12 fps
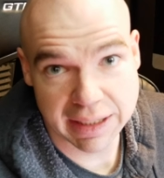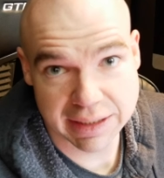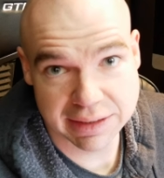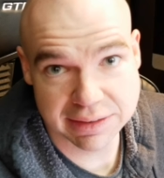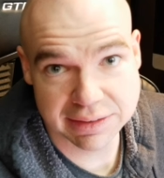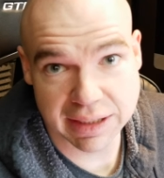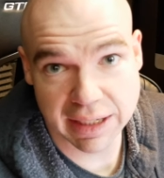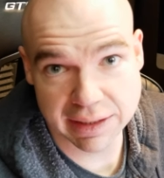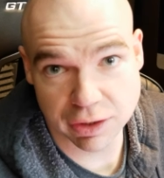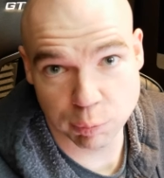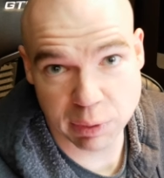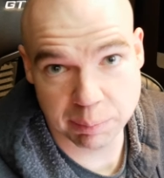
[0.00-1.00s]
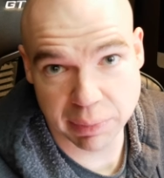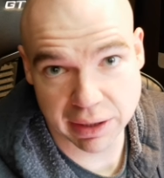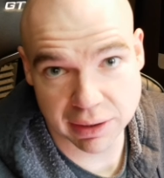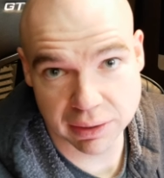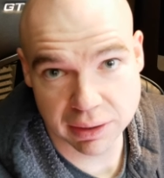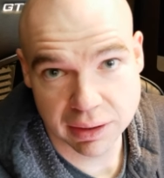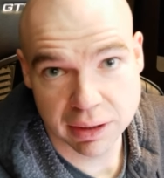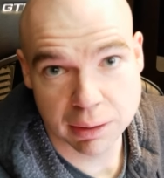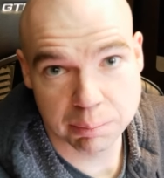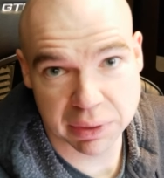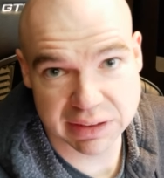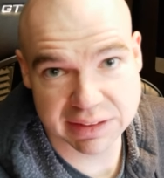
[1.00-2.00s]
is a little bit better,
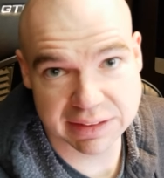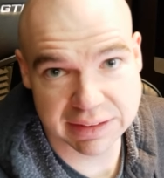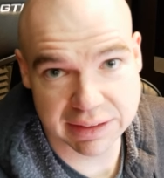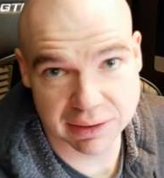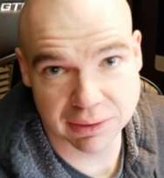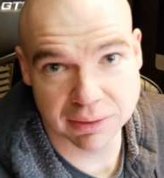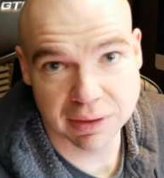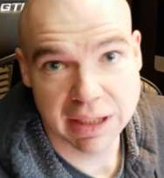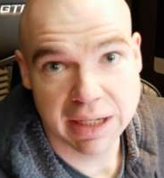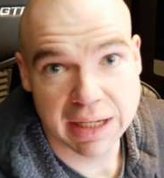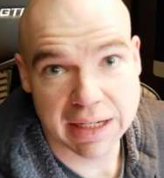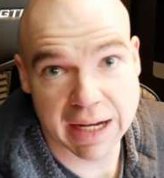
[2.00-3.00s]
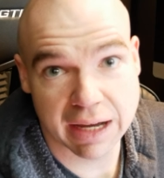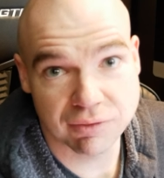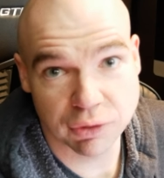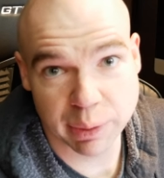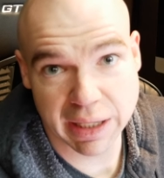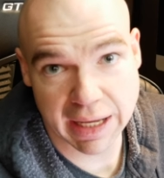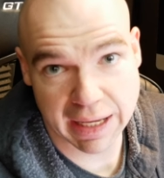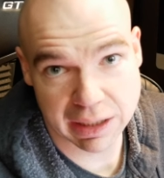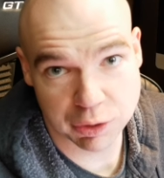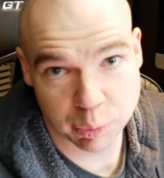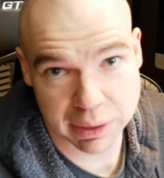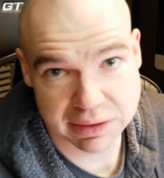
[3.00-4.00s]
but still not very
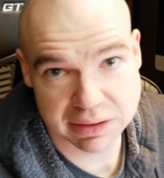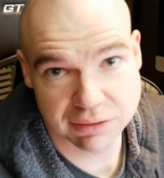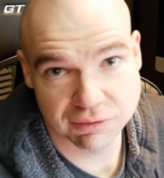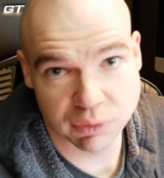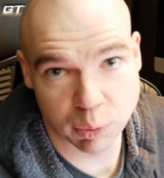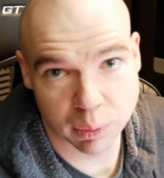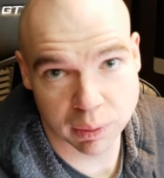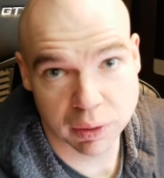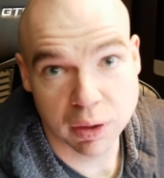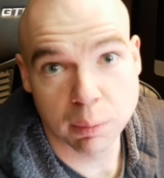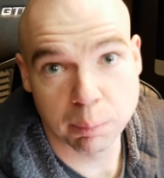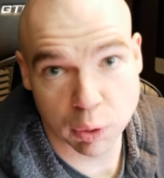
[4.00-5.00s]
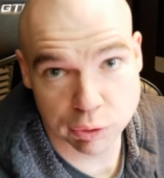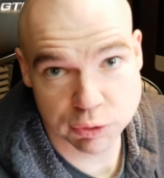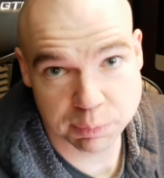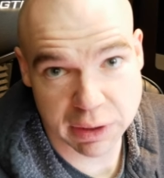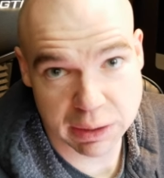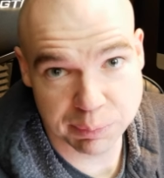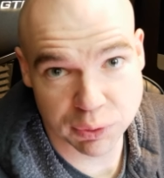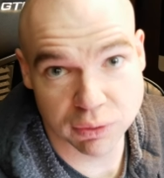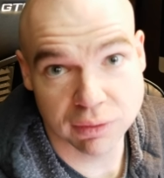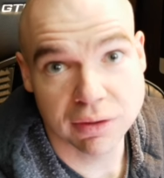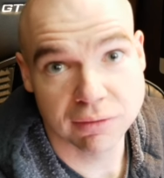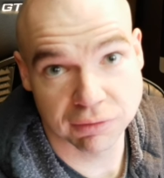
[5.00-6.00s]
adequate for most
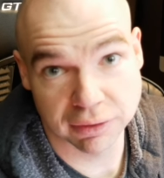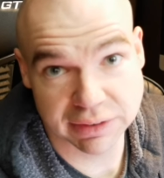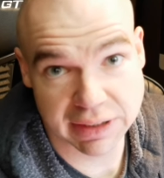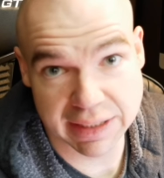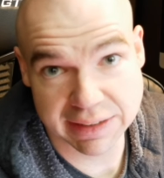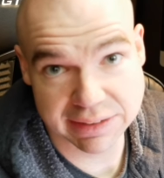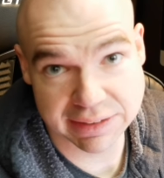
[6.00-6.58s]
people for today's